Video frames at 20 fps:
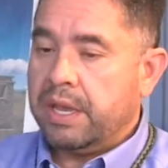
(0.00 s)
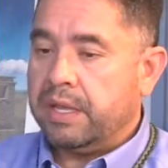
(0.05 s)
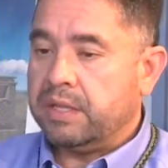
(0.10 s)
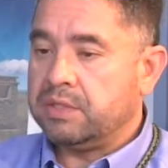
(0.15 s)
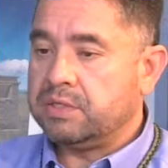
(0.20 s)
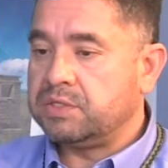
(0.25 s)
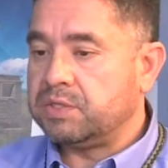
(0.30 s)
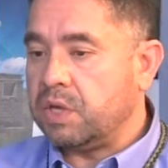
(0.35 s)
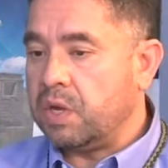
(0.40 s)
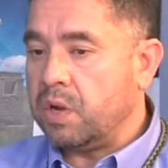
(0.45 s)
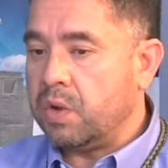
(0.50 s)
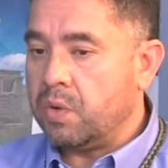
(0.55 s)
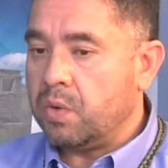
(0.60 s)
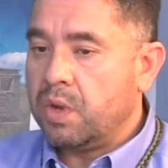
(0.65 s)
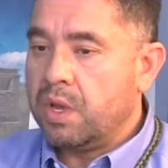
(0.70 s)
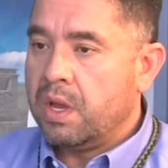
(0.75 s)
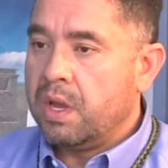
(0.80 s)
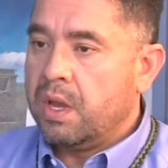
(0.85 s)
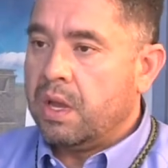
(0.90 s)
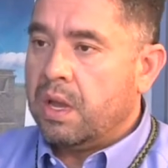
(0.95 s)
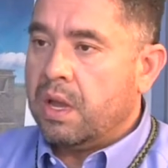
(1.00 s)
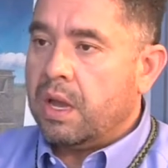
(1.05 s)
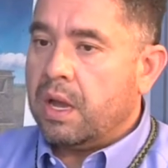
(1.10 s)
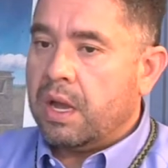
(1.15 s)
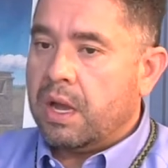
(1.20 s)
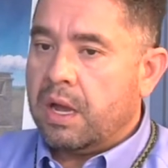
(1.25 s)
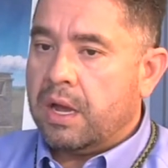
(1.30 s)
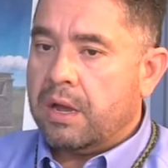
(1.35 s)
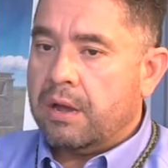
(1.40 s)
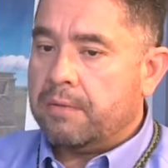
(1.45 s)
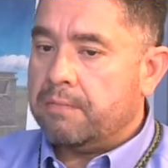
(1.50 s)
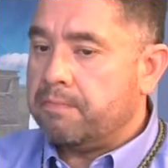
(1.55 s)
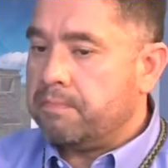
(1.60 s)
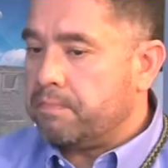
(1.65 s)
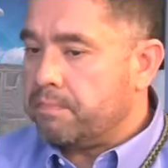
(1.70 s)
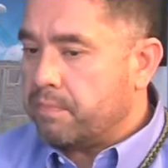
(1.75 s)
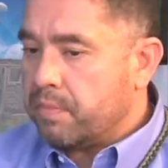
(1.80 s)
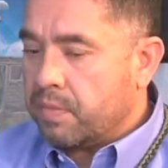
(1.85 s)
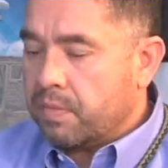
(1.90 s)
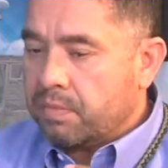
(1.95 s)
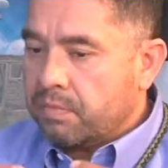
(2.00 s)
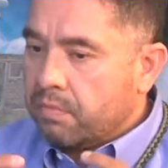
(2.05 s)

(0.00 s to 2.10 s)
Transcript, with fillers: and so. Um,